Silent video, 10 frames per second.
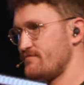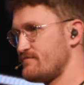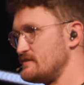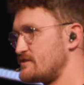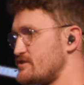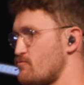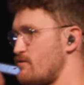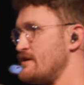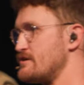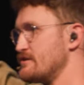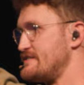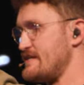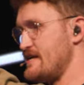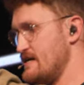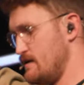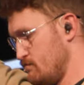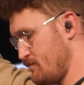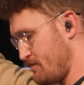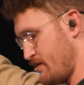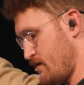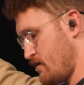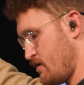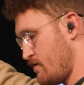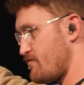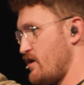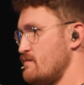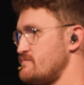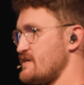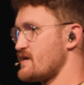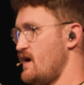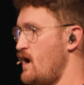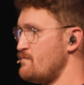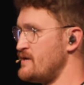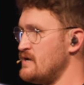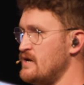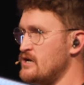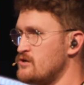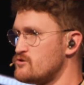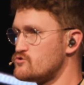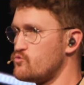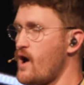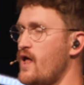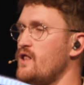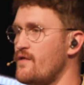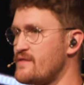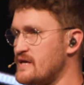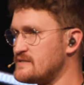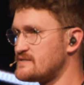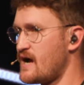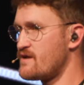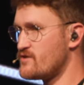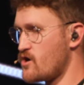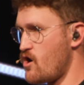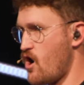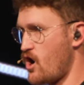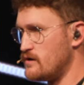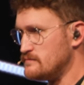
and surrendered to him, for him to come and dwell on the inside of your heart,